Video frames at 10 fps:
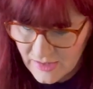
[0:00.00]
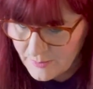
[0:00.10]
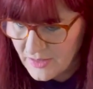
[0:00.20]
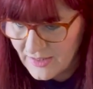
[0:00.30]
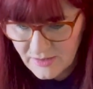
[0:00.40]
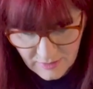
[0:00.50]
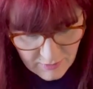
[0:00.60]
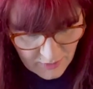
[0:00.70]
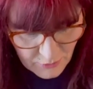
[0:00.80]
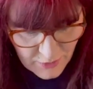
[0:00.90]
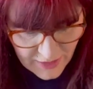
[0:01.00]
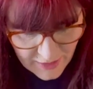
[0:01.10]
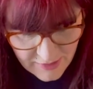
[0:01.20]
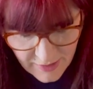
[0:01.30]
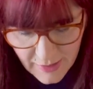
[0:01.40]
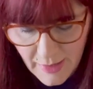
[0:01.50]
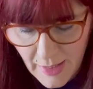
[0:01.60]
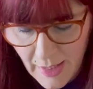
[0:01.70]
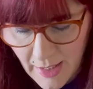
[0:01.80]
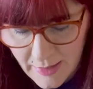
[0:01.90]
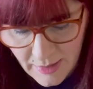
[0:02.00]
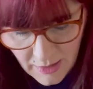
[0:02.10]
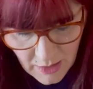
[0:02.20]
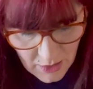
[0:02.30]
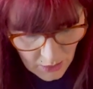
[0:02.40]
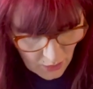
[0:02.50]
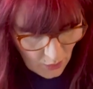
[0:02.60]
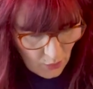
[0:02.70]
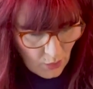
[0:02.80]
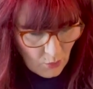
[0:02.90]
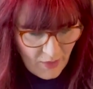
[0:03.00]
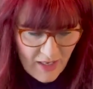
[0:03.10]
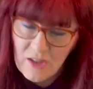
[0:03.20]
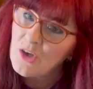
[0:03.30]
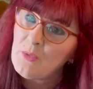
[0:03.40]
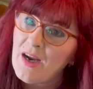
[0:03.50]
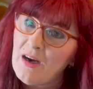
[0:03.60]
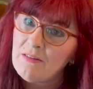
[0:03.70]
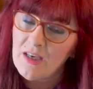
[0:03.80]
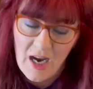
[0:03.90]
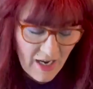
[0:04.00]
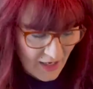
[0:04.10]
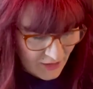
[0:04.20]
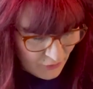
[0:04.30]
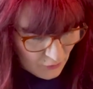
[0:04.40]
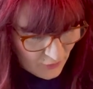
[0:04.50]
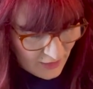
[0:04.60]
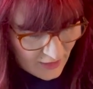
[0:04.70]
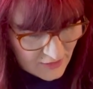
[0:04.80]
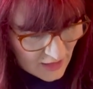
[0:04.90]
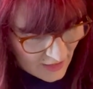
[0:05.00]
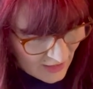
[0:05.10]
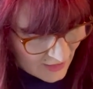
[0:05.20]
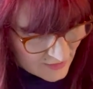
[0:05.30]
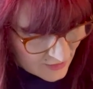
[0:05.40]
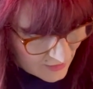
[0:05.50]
place, to Riddings, and we had a look around. I got a few things. I got